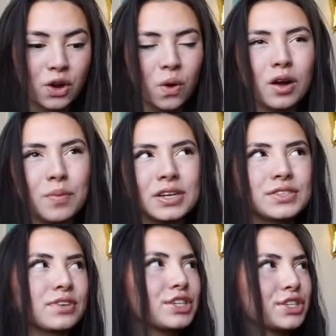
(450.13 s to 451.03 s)

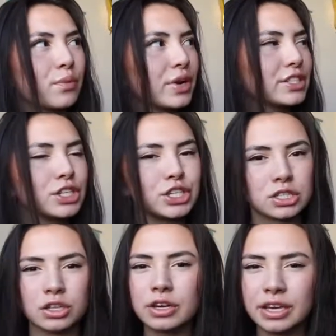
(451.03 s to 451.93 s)
Corkboards for some reason
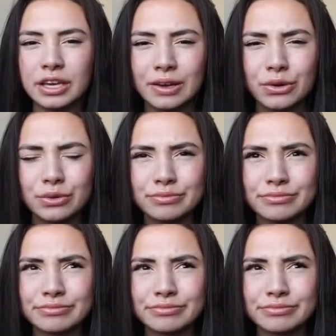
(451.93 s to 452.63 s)
just look cute.